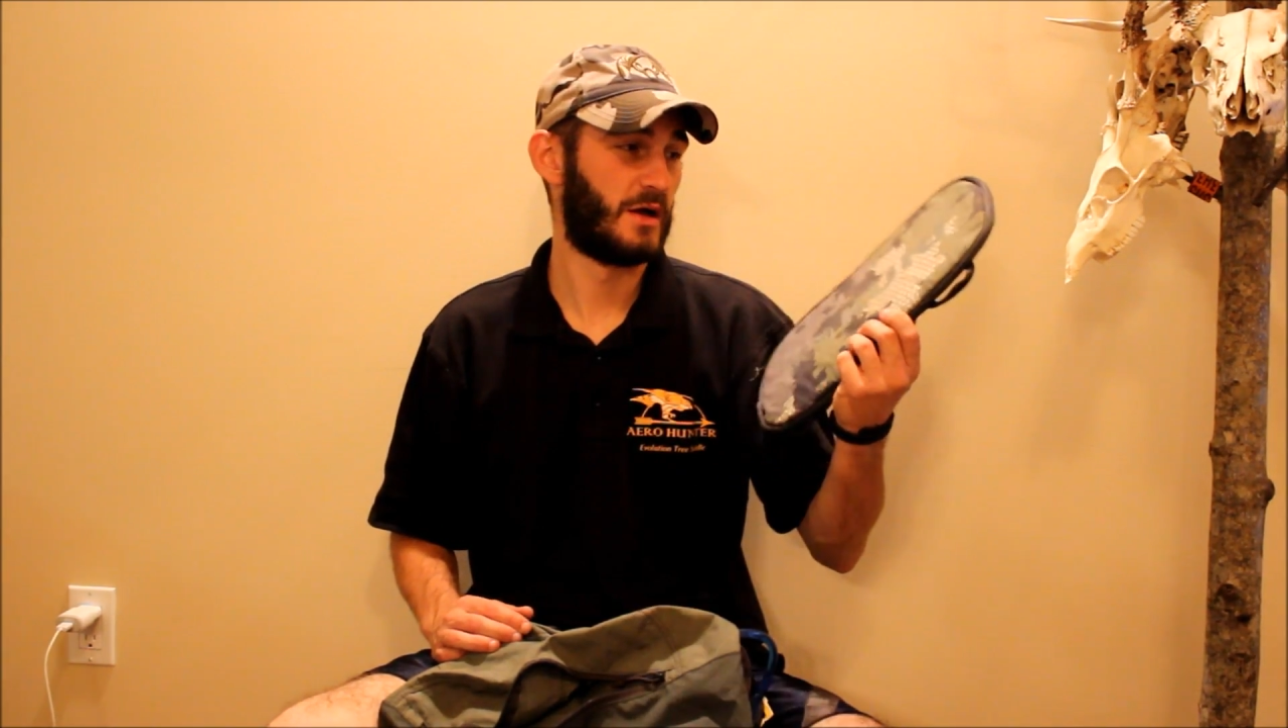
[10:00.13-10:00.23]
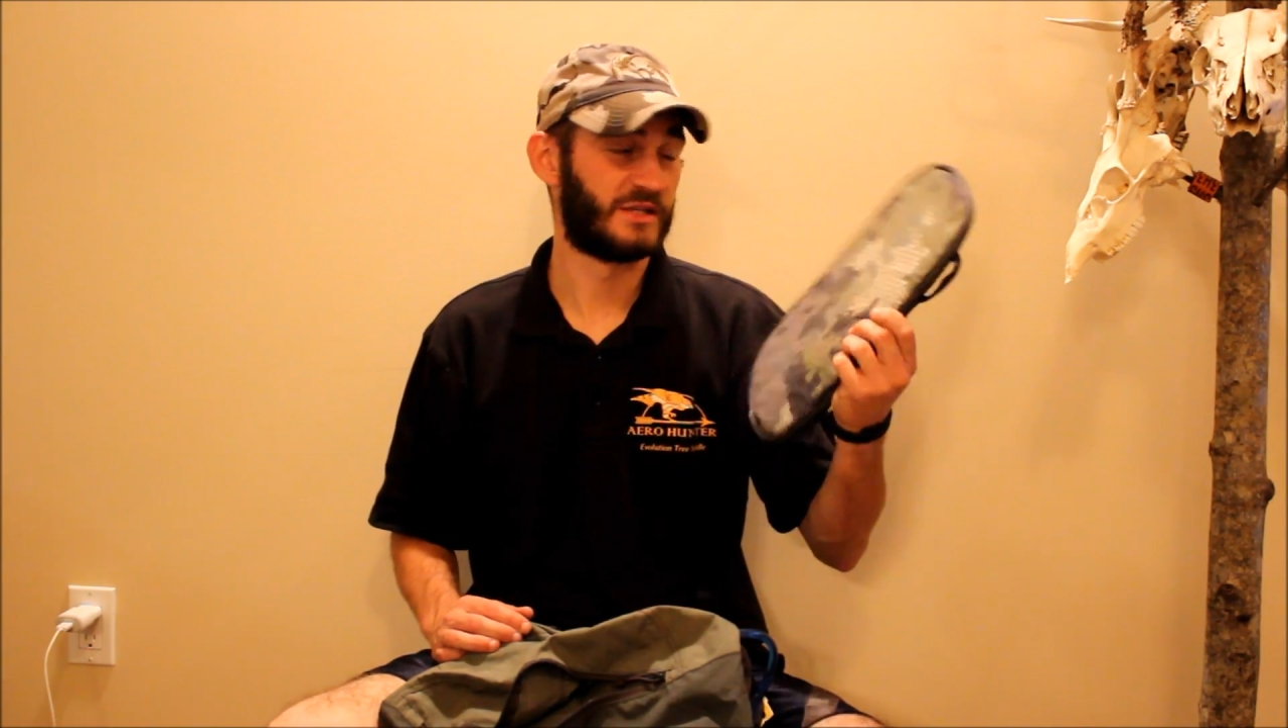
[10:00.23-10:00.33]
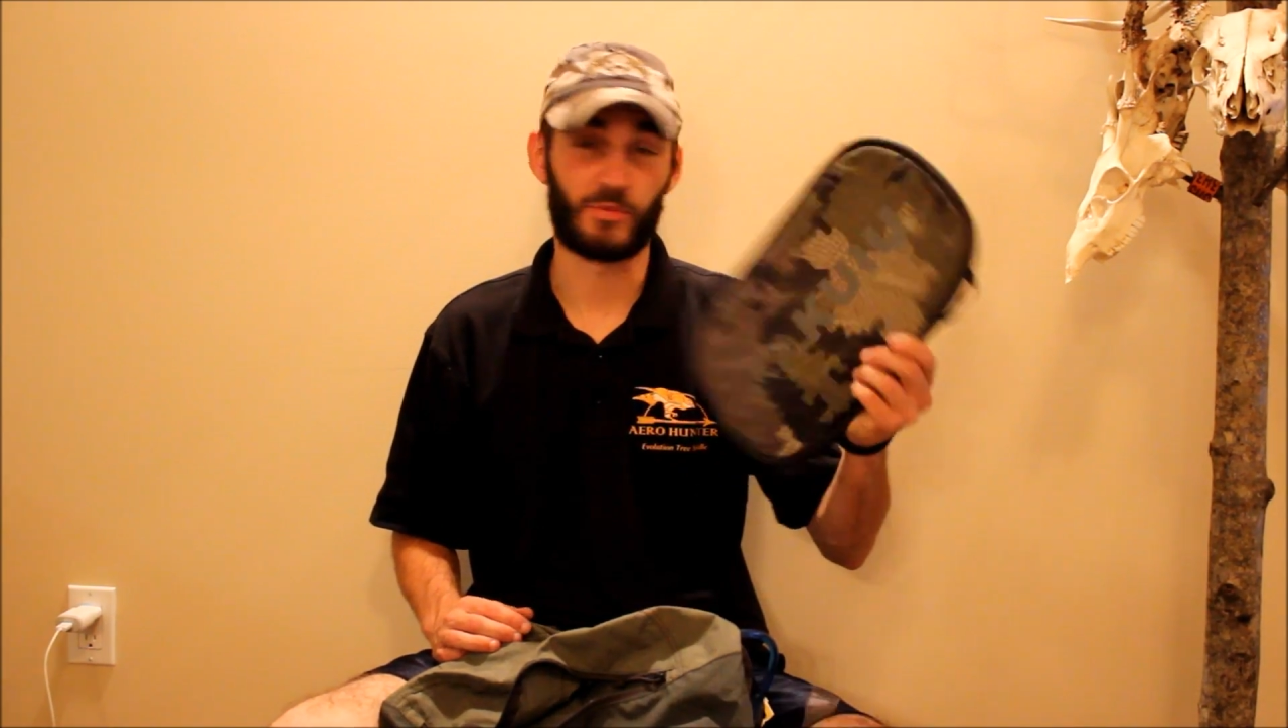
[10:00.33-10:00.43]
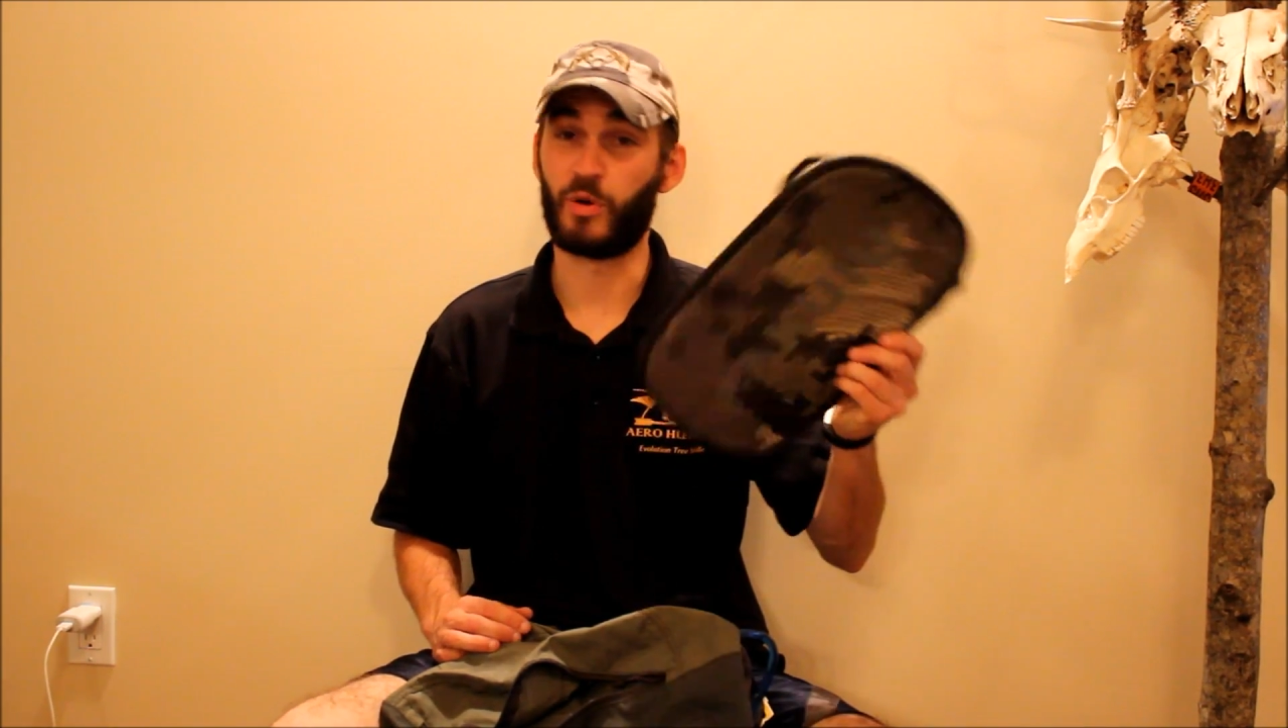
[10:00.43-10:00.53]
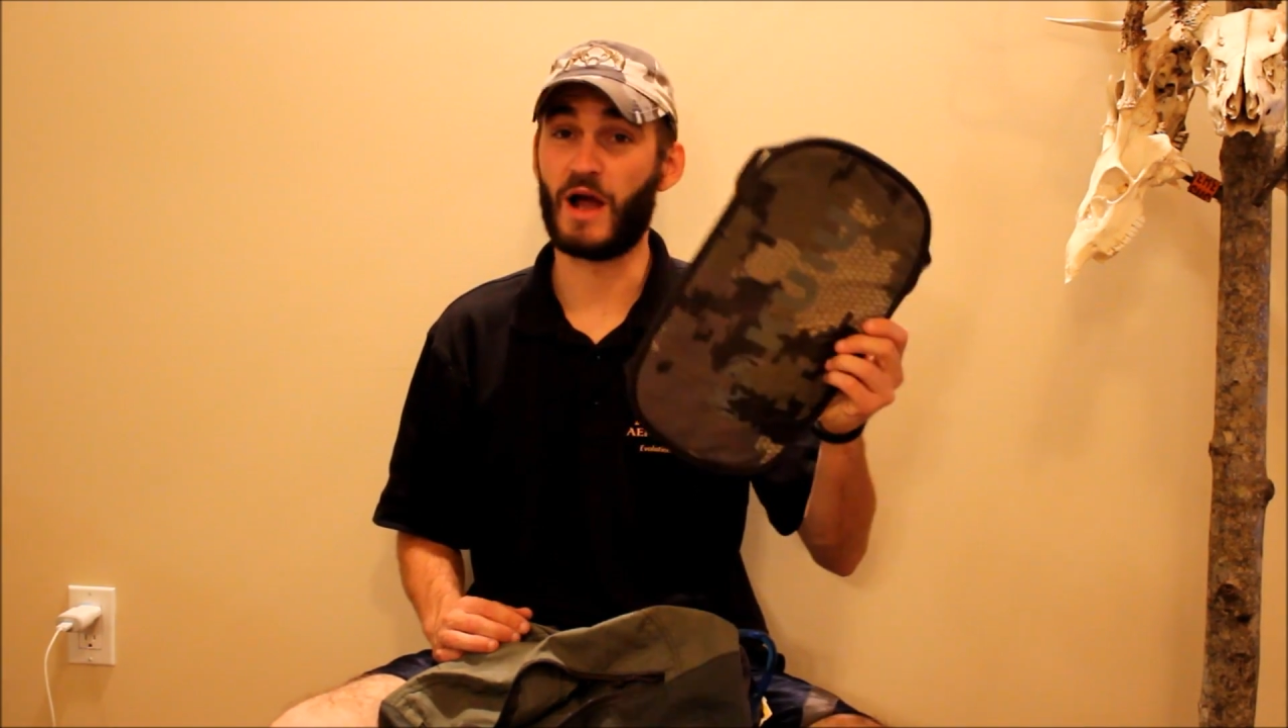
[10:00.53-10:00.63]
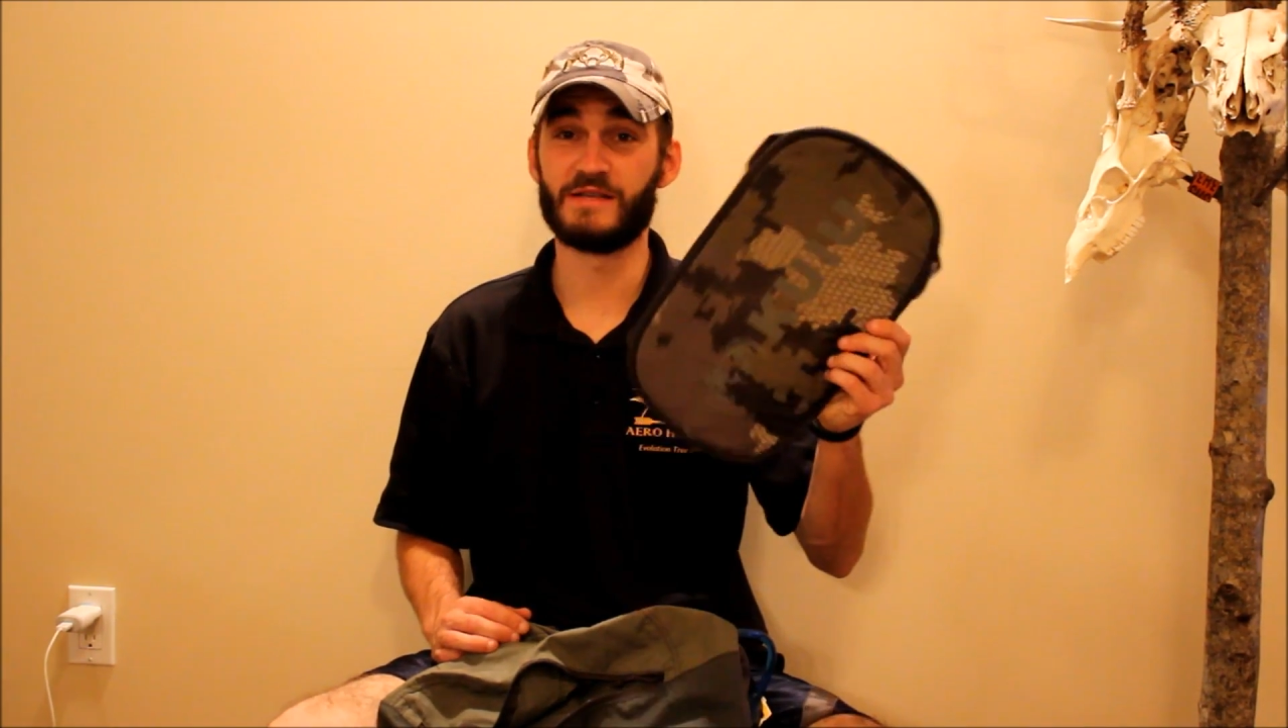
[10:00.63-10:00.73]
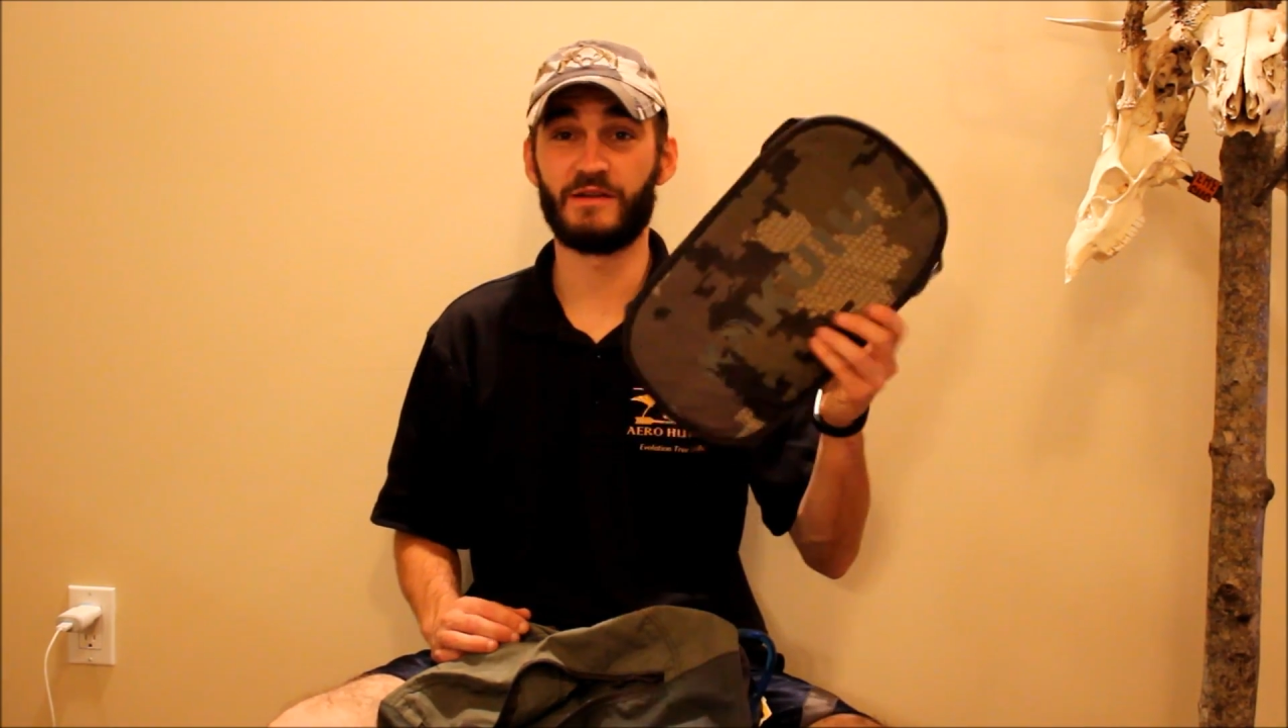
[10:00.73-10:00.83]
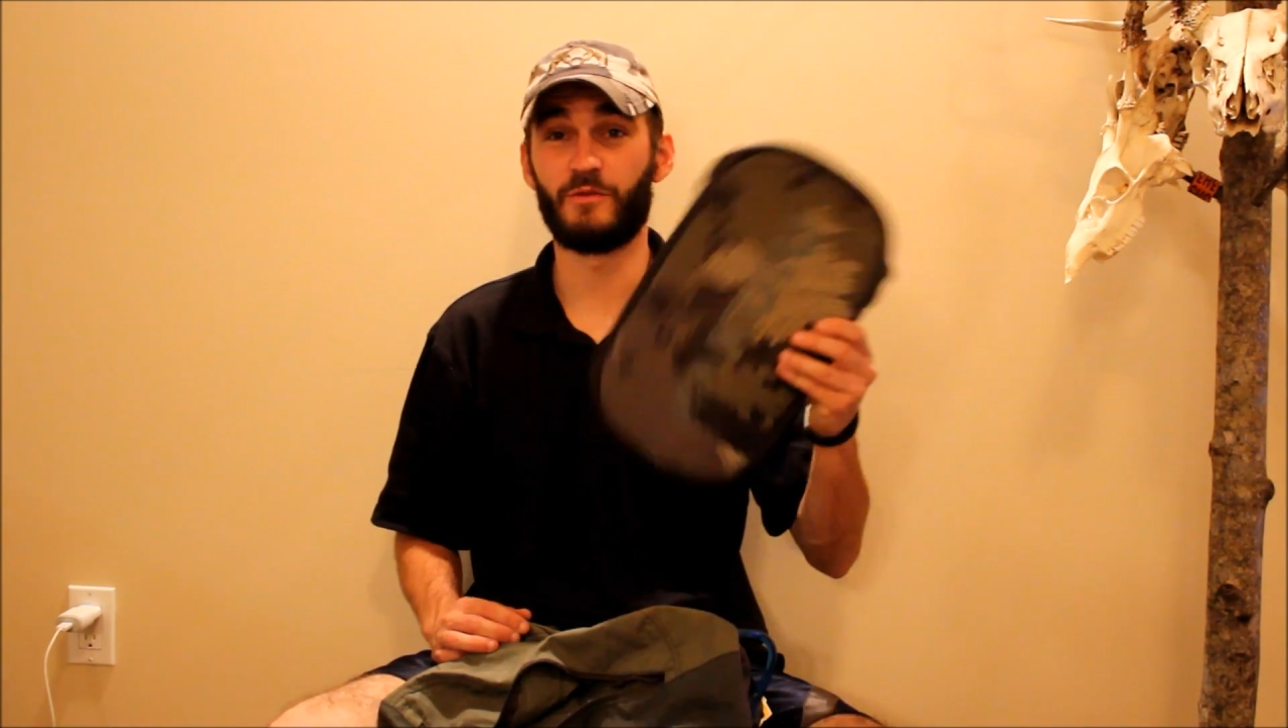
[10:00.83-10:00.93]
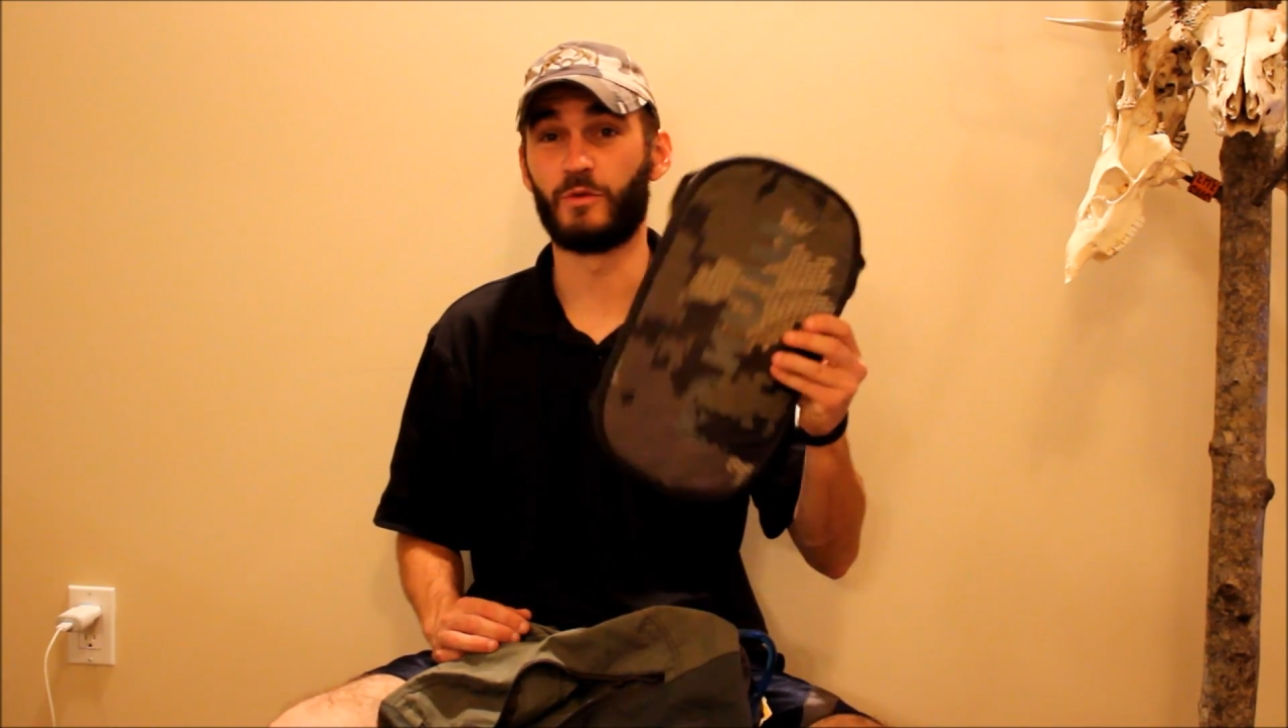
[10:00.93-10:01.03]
surprisingly